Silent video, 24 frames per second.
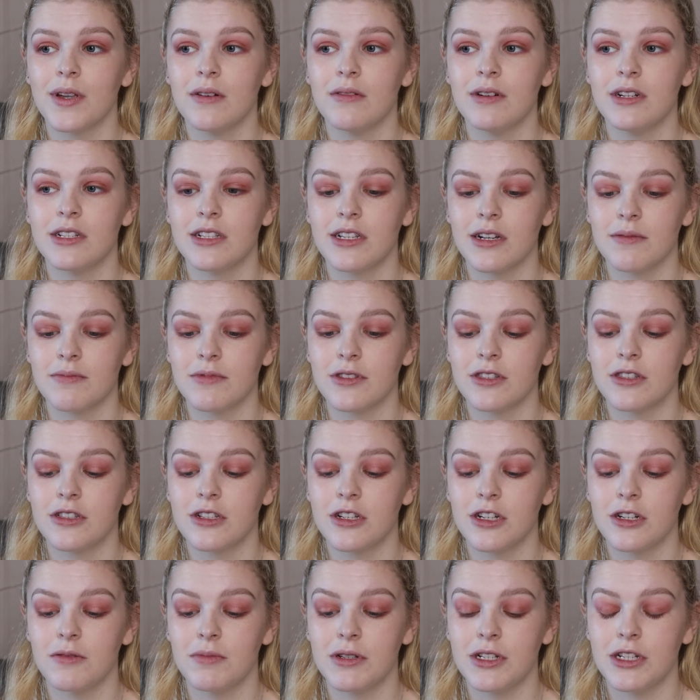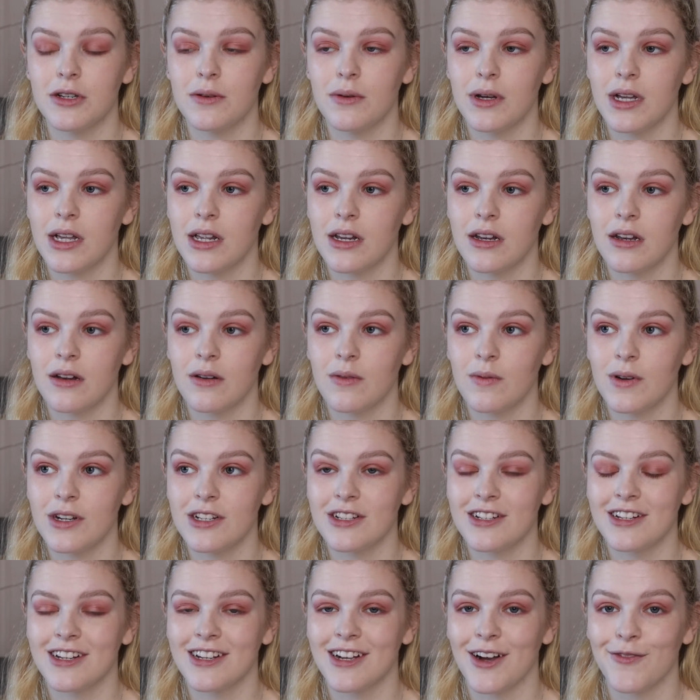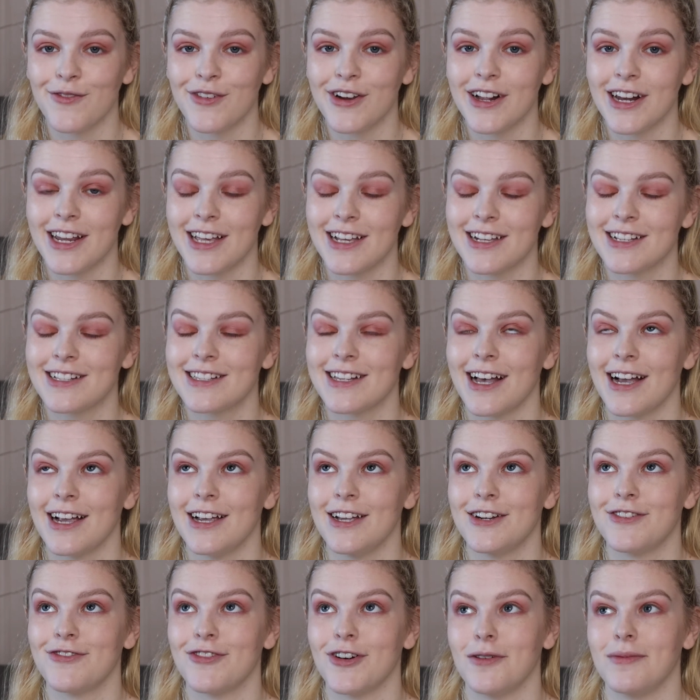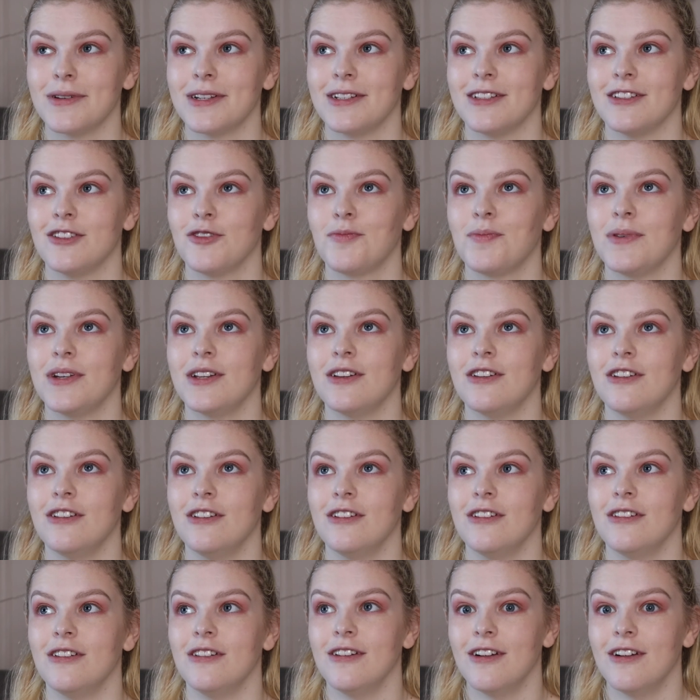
which I'm going to be doing, which I'm really excited for because it's been